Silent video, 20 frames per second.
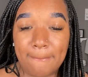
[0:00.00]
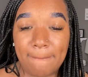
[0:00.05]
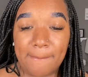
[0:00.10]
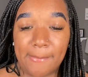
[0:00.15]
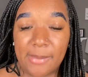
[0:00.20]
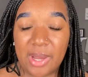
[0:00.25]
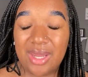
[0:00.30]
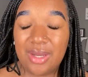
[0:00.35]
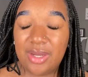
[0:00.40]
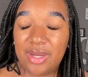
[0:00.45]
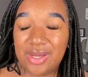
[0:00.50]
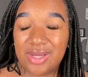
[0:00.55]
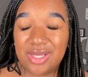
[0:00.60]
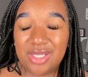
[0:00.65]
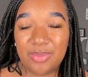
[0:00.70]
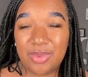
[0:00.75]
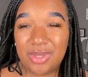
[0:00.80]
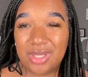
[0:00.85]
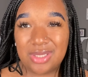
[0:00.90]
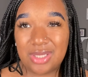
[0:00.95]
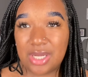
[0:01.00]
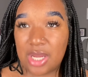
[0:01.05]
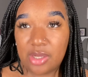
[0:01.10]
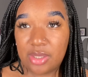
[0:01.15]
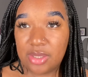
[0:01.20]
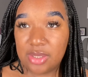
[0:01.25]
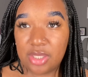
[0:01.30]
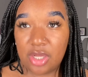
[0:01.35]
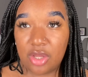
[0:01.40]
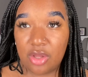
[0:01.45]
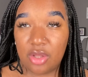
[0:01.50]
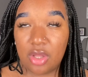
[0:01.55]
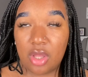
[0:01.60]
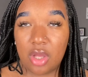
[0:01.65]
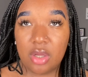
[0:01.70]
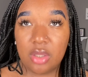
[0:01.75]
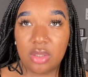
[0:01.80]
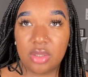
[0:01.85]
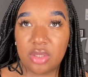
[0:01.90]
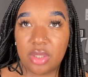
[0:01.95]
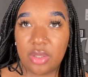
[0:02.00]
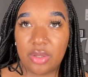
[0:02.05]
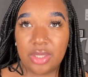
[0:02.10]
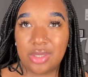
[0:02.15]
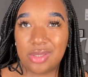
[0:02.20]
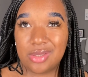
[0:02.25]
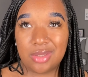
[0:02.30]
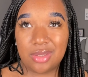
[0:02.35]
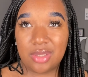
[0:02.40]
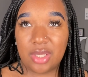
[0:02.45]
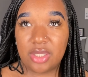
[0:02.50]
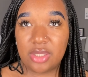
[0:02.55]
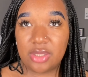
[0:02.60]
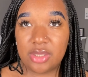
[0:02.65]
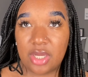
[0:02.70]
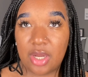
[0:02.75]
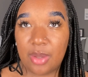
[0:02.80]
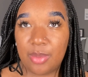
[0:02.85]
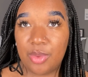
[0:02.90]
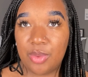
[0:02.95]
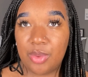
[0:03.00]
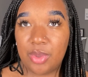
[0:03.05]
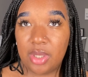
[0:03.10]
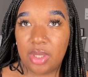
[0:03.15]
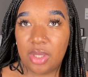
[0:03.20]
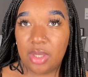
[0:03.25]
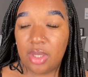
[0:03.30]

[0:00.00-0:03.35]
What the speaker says: It does, but it's not gonna stay on long. So I just stopped doing it.